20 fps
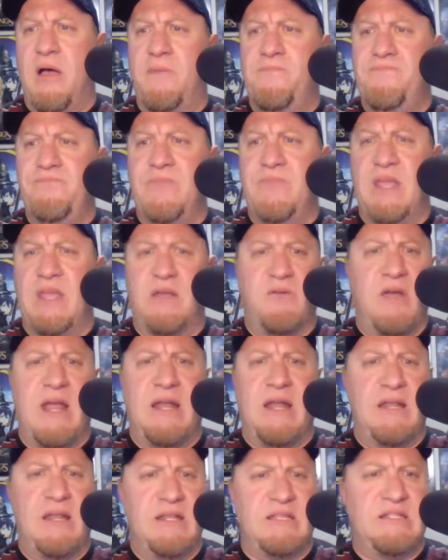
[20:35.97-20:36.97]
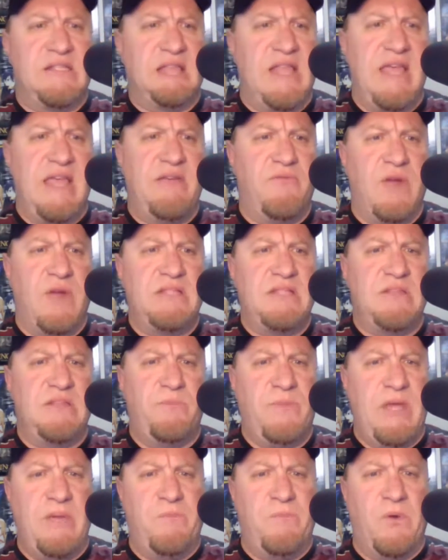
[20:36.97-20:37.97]
They created a slave race
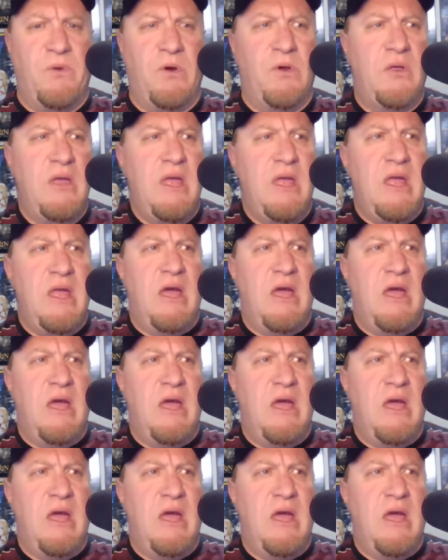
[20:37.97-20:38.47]
of people,